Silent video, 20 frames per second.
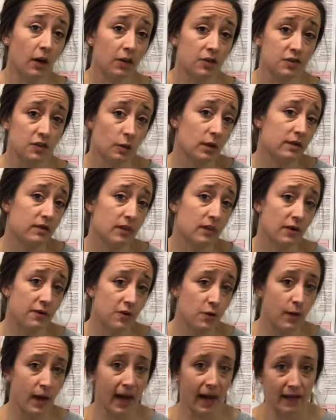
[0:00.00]
So even if you
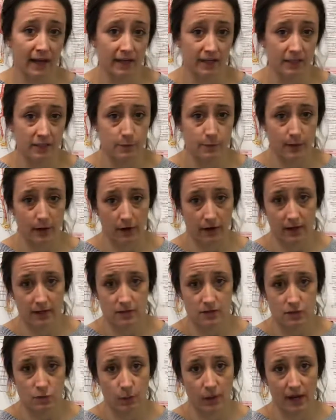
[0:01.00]
had an
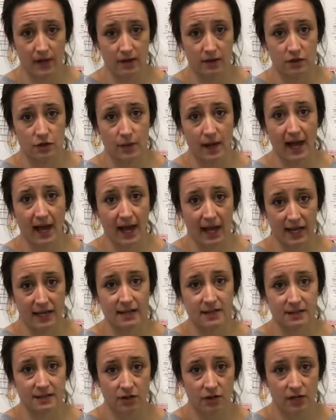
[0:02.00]
experience when you had a
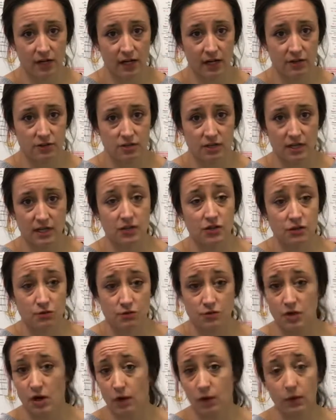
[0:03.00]
disc herniation and you
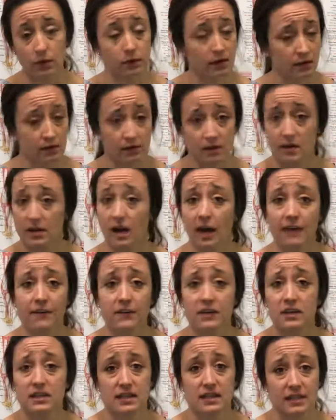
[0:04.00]
know or are
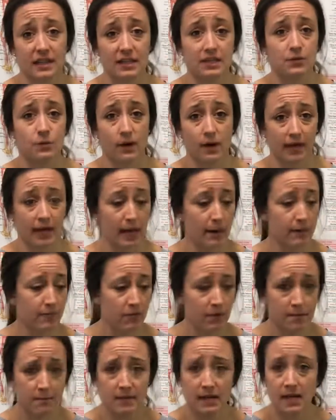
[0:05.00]
confident that that's where it came
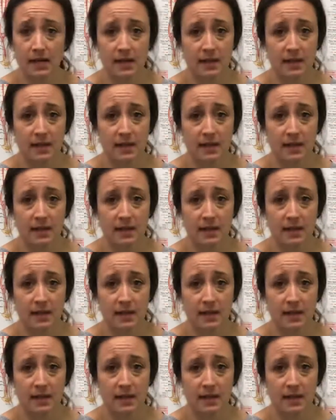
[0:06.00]
from,